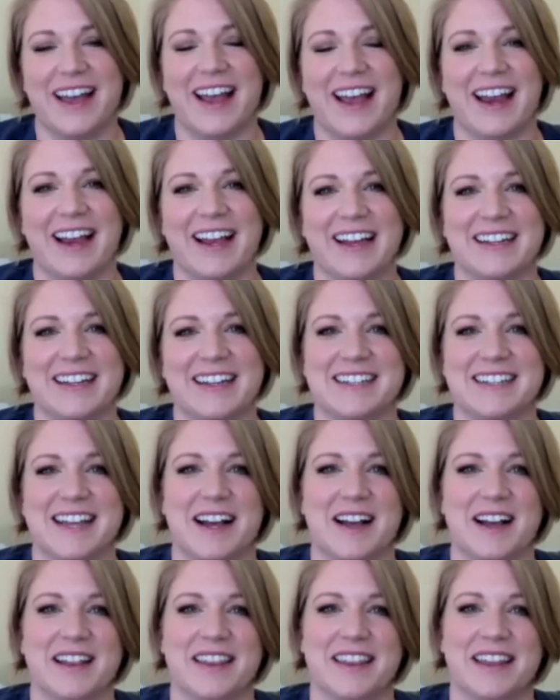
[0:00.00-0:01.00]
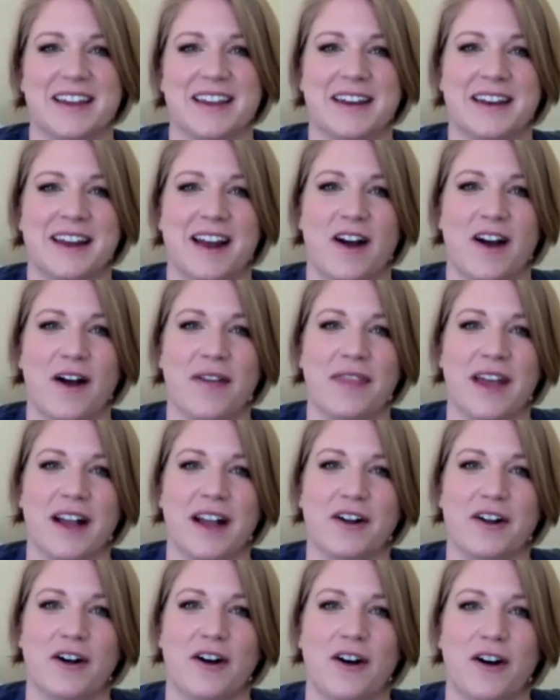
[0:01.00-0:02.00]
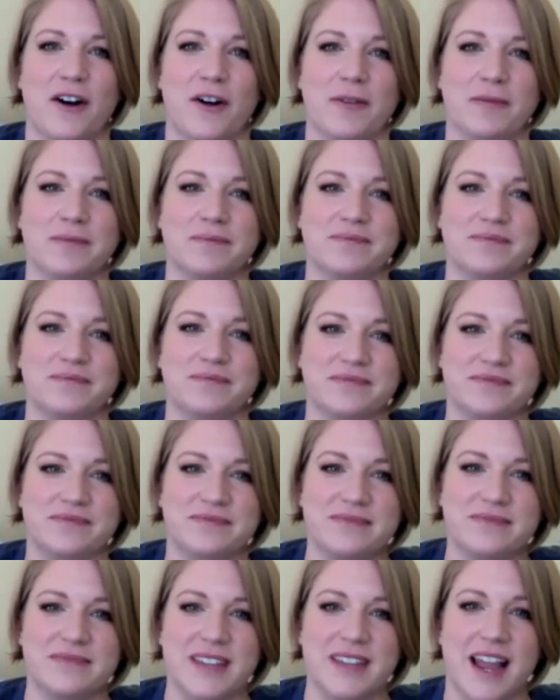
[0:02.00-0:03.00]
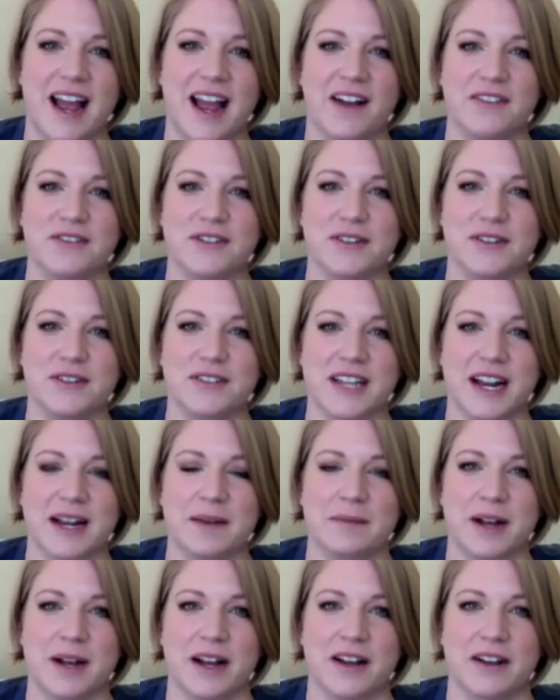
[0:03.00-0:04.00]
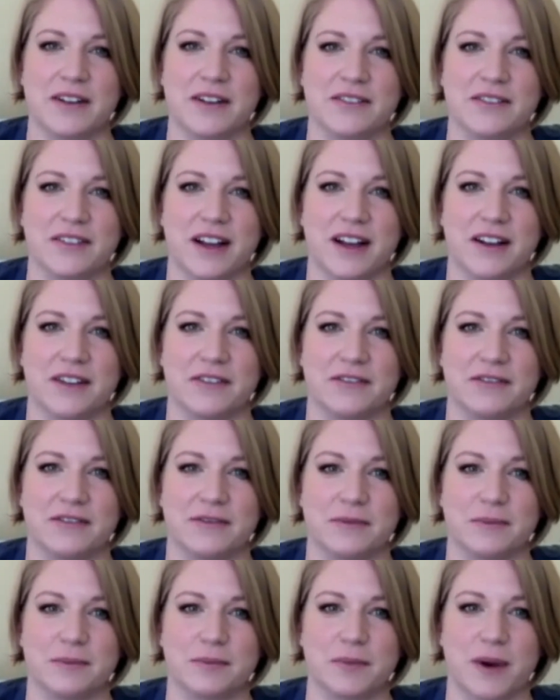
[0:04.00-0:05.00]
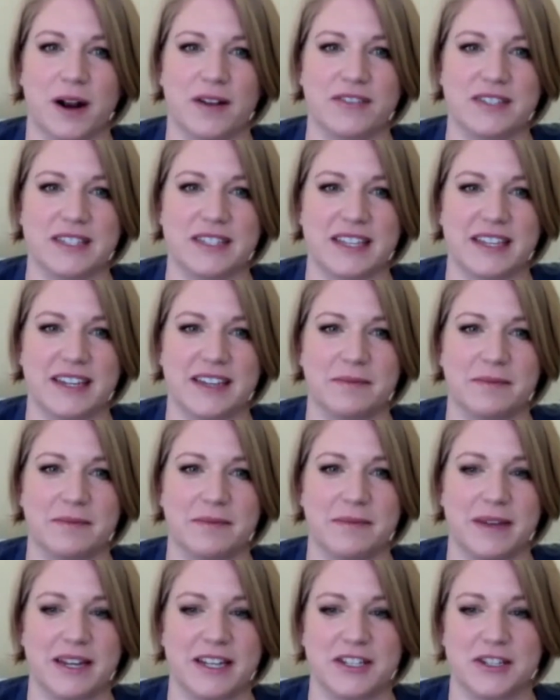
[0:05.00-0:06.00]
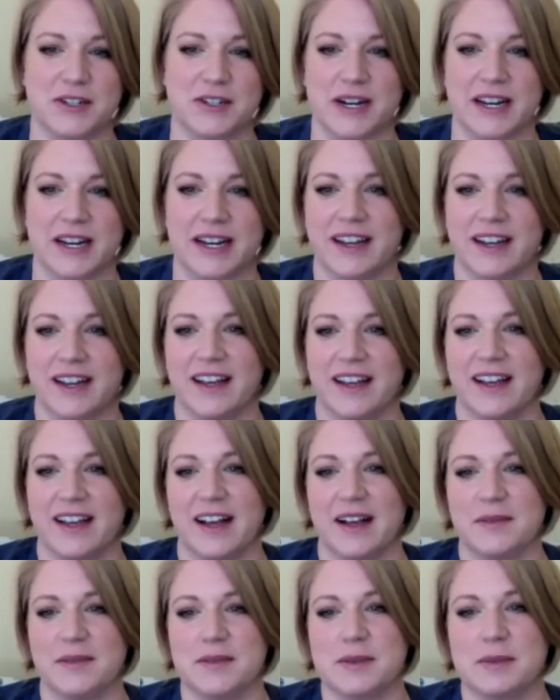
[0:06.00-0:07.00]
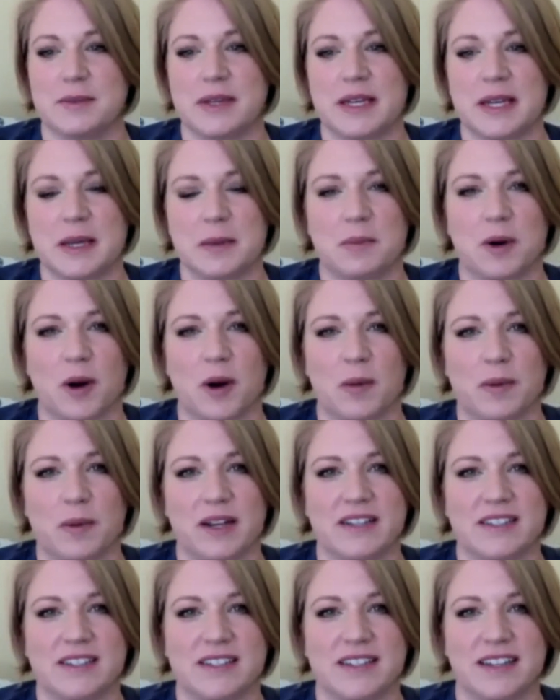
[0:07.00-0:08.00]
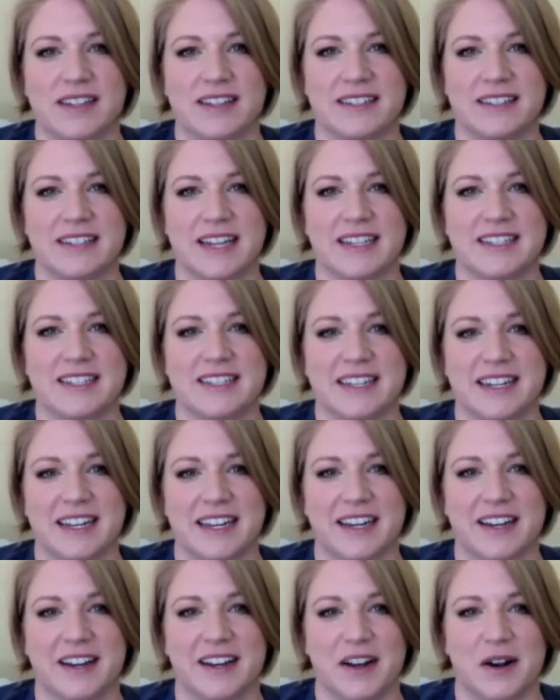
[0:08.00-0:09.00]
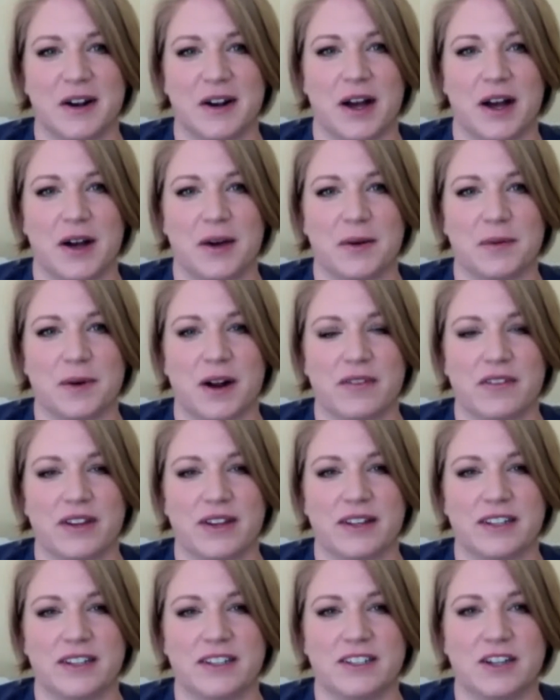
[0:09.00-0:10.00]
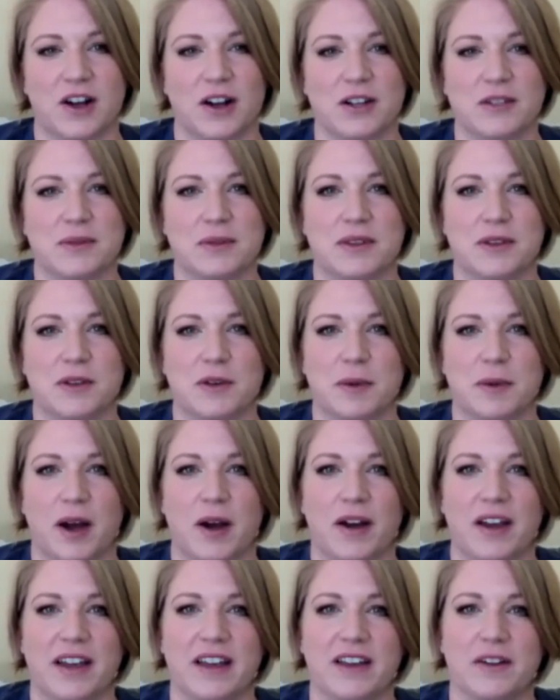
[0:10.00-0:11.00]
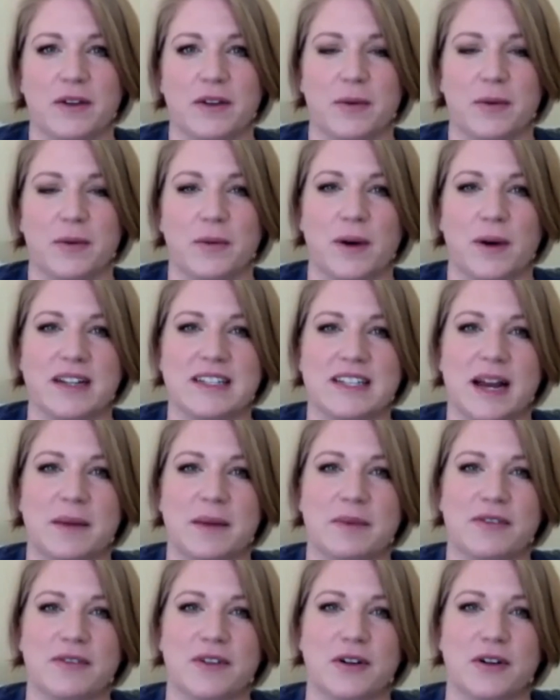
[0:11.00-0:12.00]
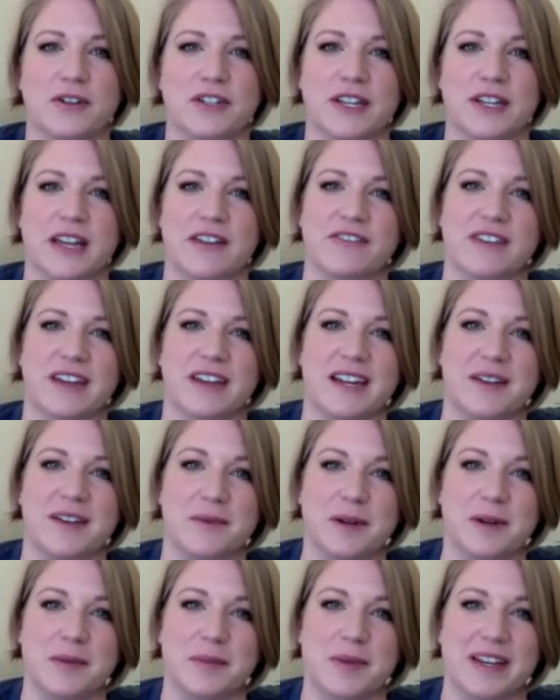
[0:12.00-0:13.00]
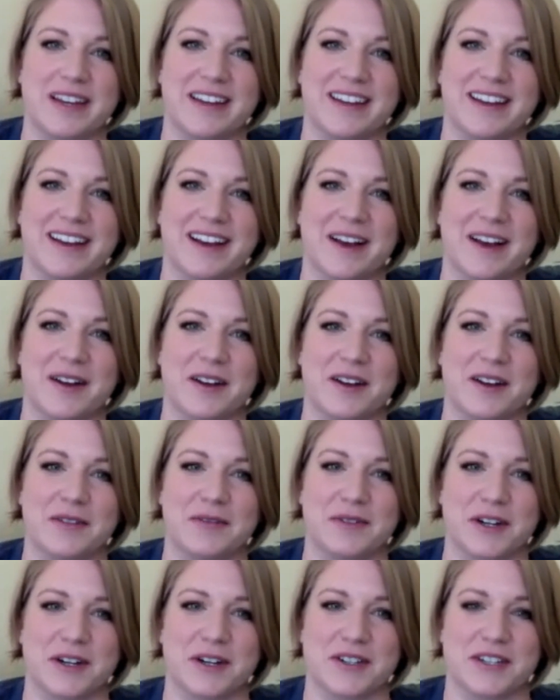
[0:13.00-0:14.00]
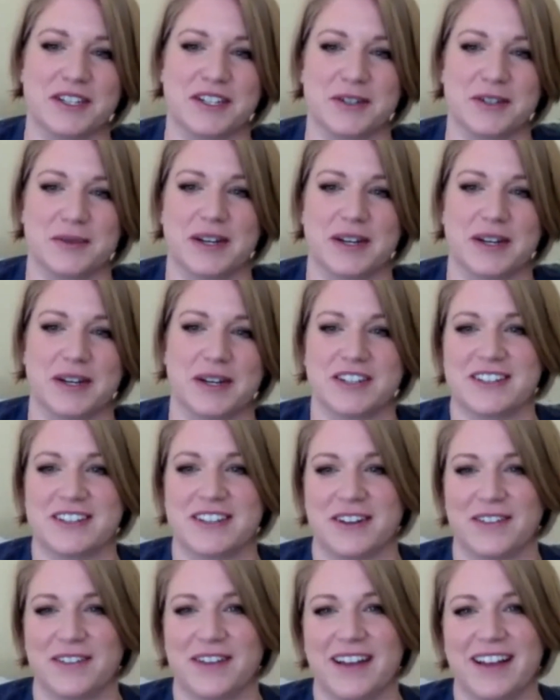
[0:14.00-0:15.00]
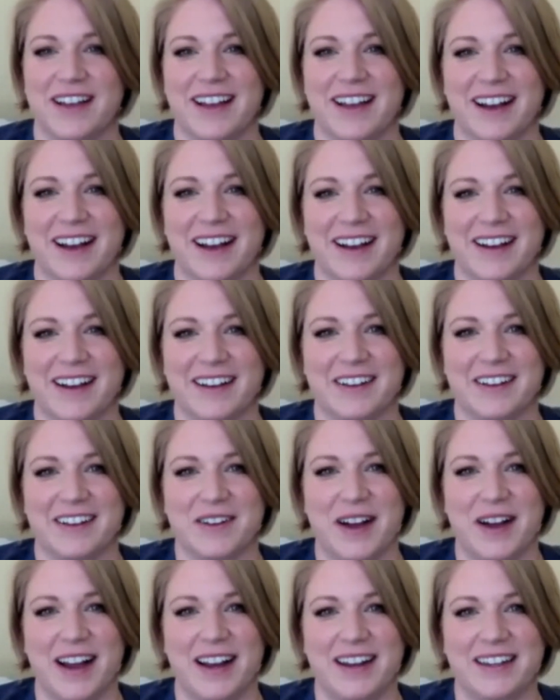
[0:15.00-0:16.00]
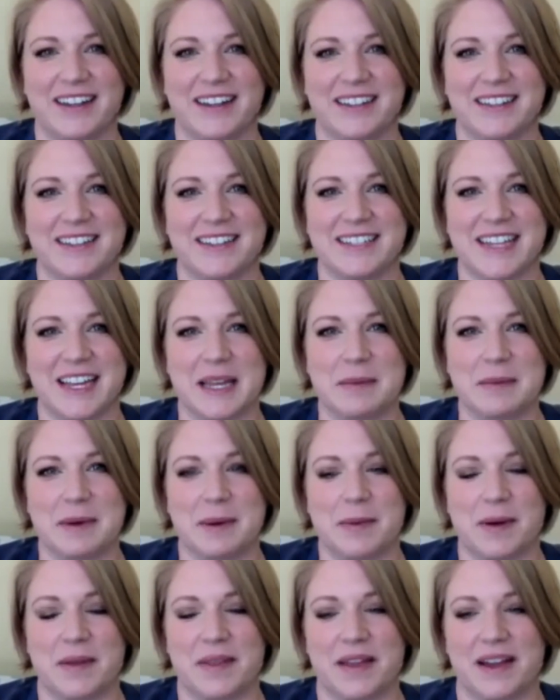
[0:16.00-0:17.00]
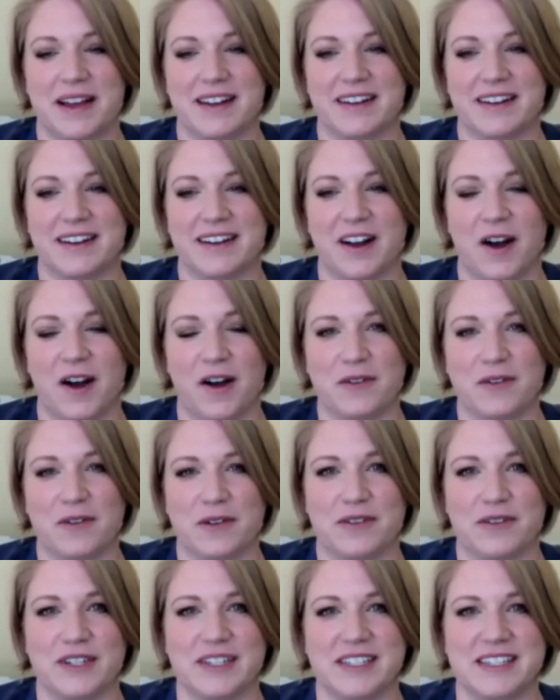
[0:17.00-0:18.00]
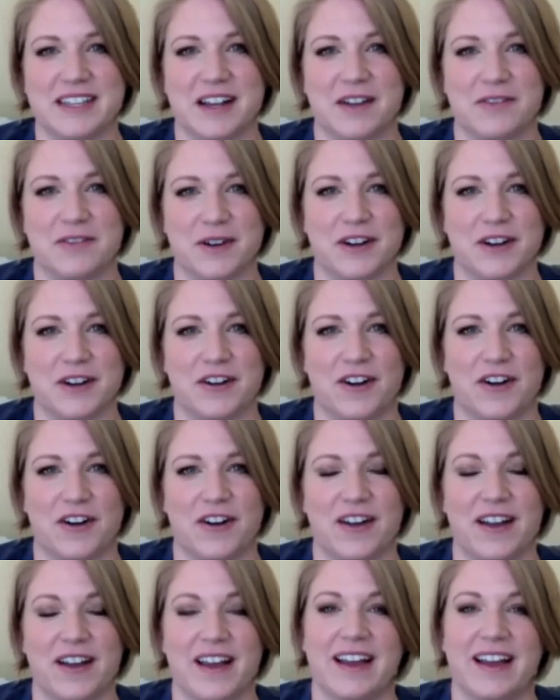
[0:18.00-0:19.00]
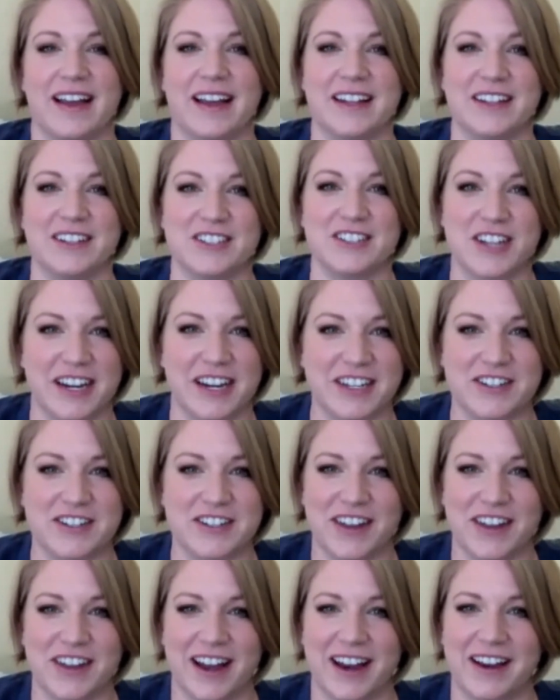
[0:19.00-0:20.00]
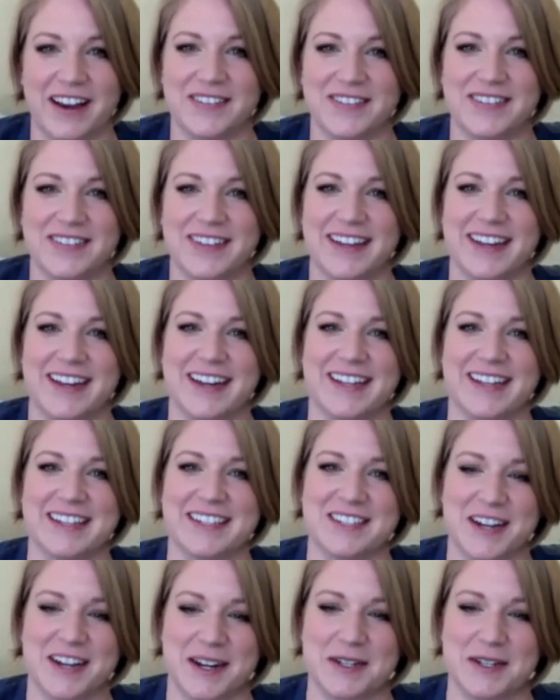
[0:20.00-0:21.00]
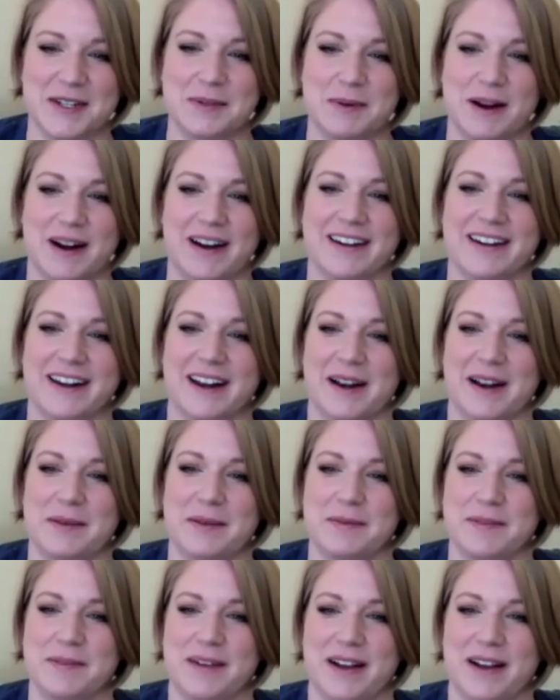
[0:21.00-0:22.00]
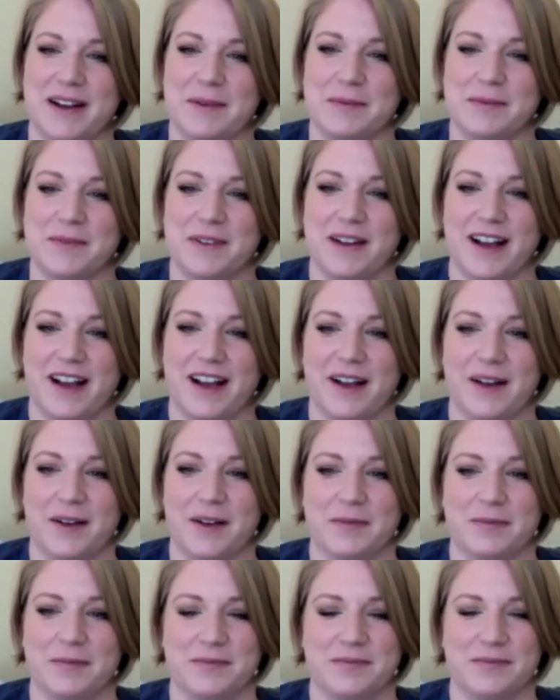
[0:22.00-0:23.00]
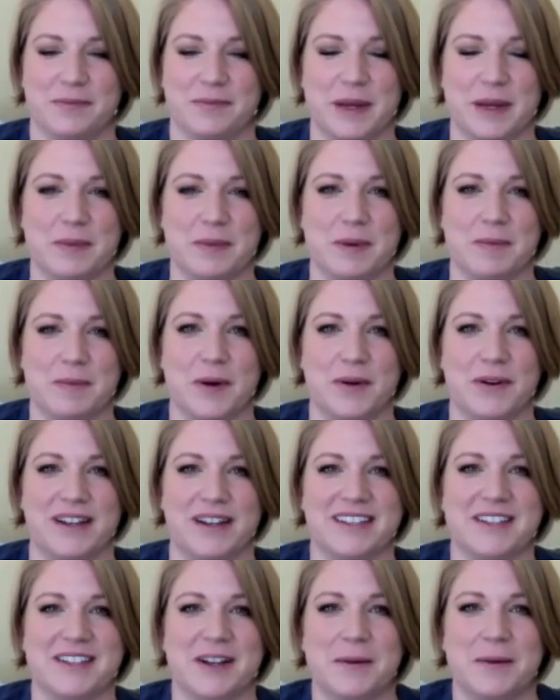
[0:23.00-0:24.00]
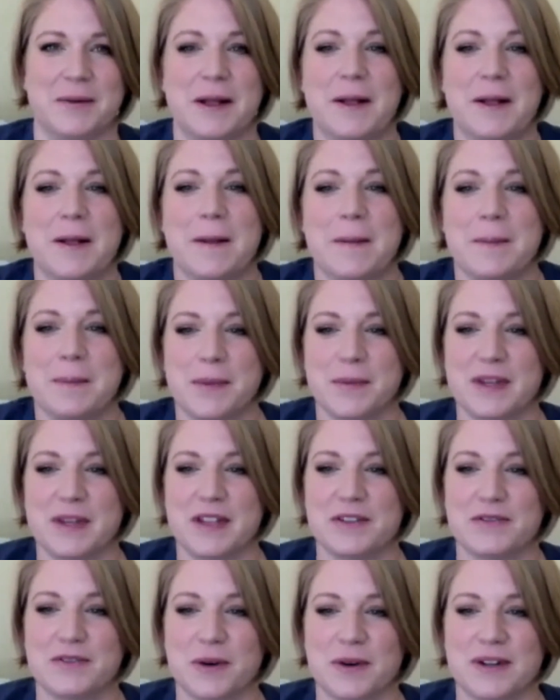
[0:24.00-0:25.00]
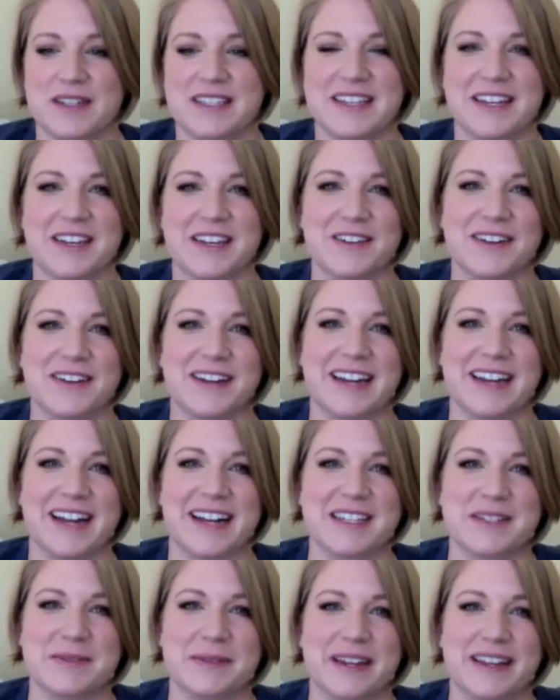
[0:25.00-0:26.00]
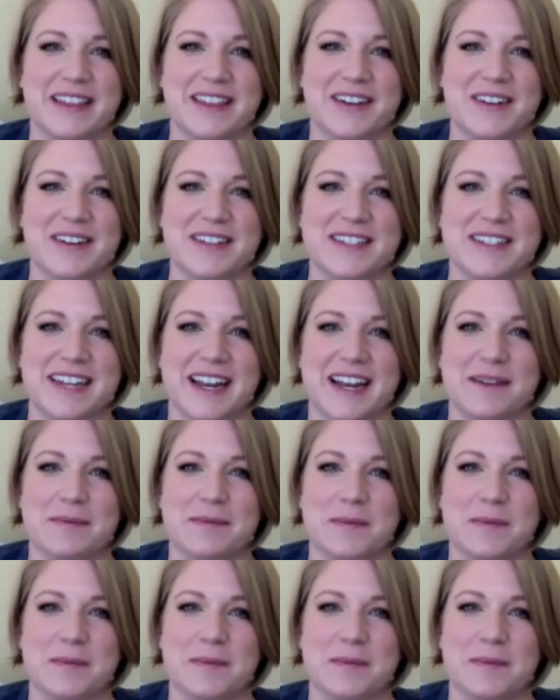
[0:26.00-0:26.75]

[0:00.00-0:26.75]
And then on that call, after a time of prophecy, ministry, speaking purpose, and destiny, Ravi talks with you about it, what type of coaching, if any, would be good for your situation. So go ahead and take him up on that offer of a discovery call. It'll change your life. It has changed mine. I'm a big proponent. So we look forward to seeing you again next week, Thursday